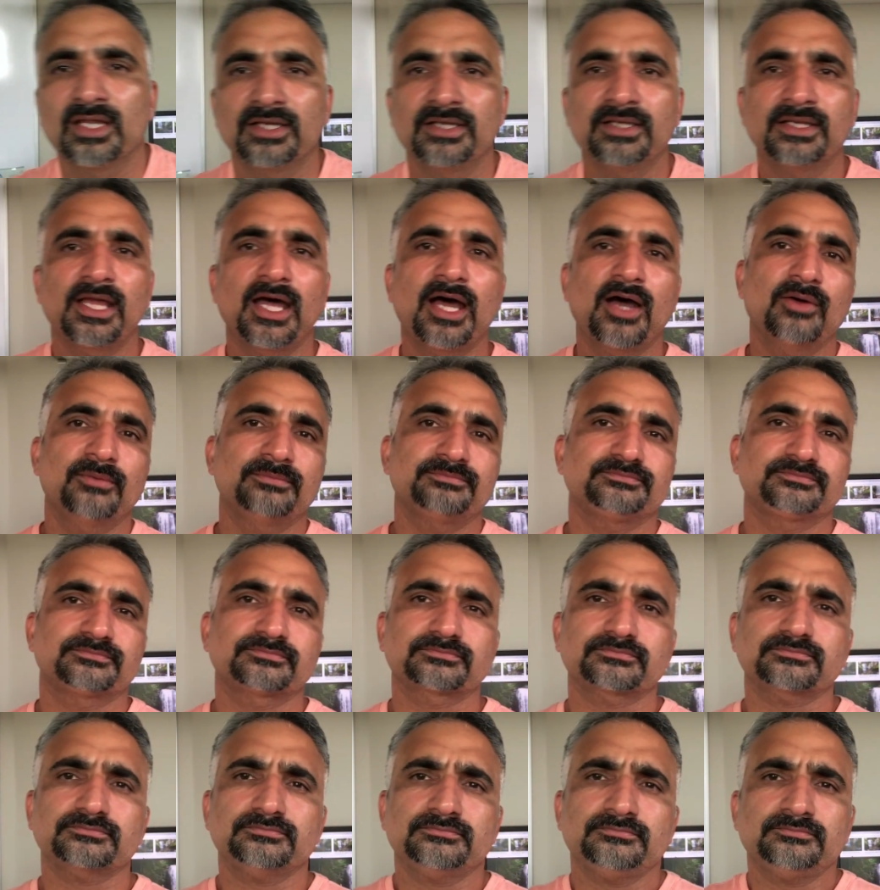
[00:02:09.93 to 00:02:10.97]
Now
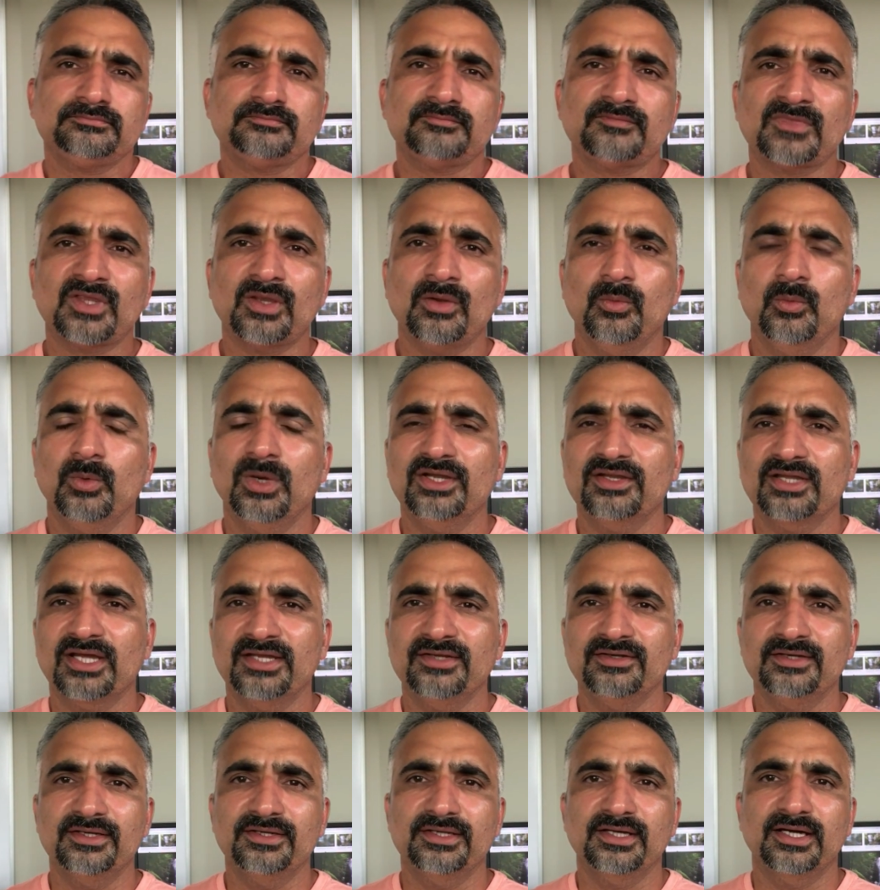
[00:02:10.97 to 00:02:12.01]
what
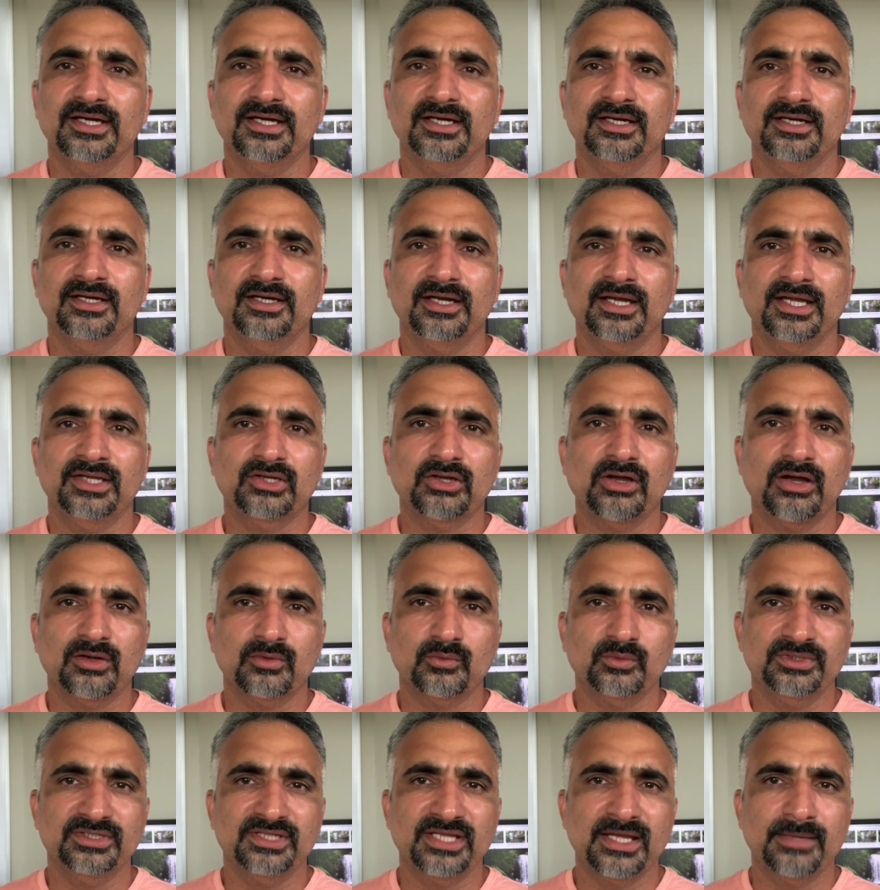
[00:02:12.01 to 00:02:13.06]
I did, I
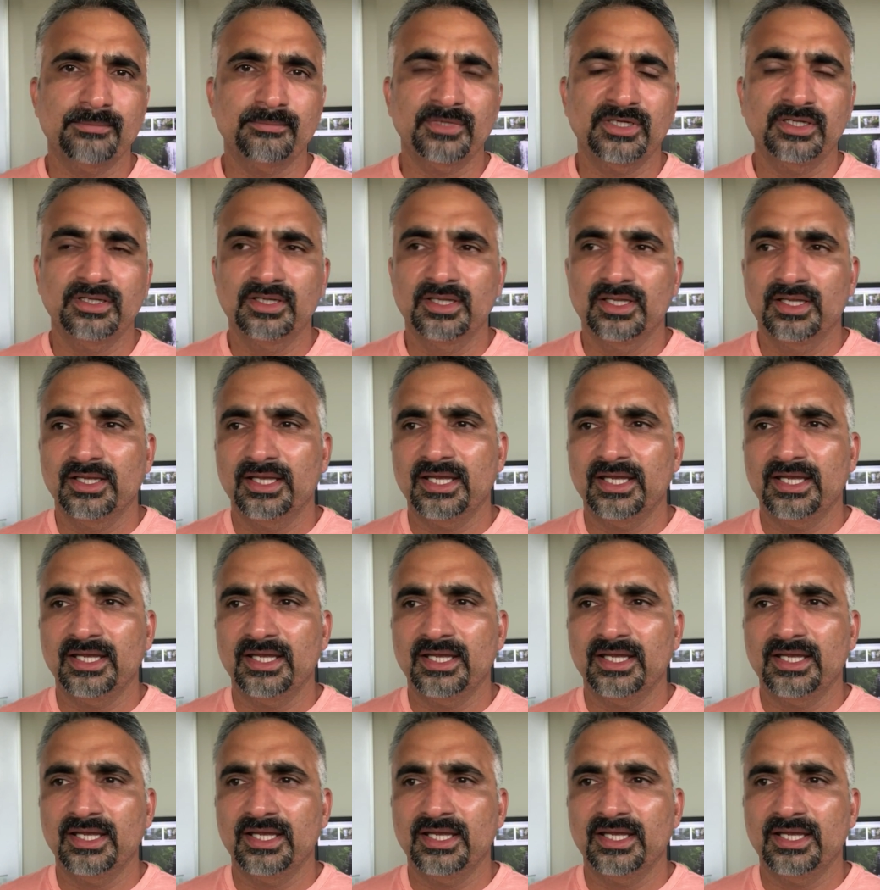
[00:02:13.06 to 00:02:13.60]
talked with them,